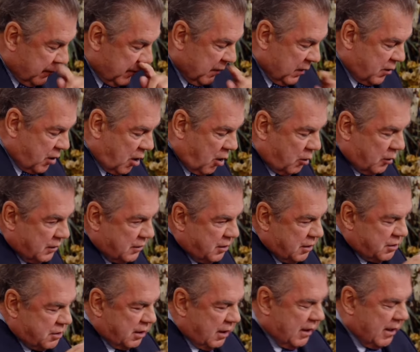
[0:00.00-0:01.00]
So
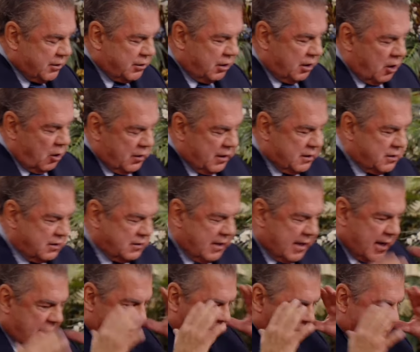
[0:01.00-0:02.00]
just to let you know, this is
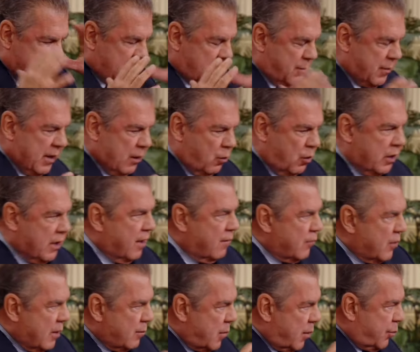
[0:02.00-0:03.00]
how I think about
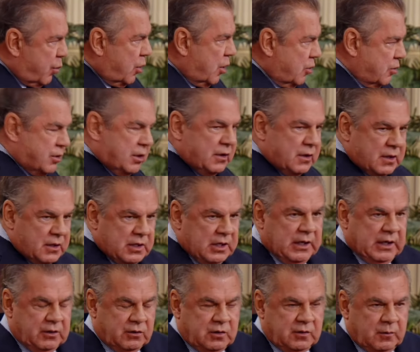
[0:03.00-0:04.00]
whatever I'm approaching to
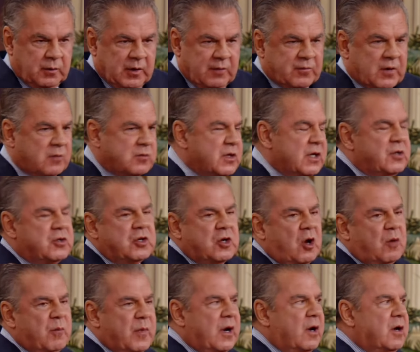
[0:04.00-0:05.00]
teach. If I was teaching
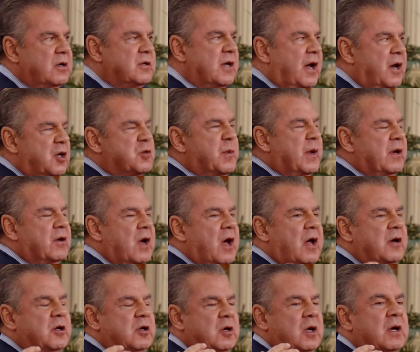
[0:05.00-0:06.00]
on marriage, I'd expect
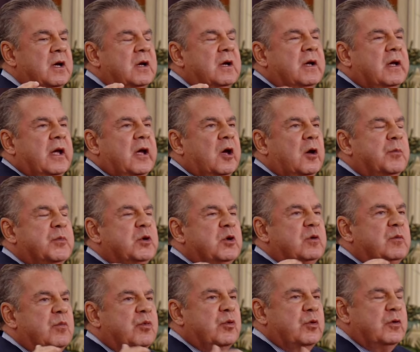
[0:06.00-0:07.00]
God to help you
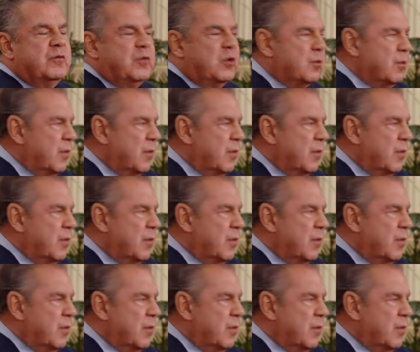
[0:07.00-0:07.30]
improve your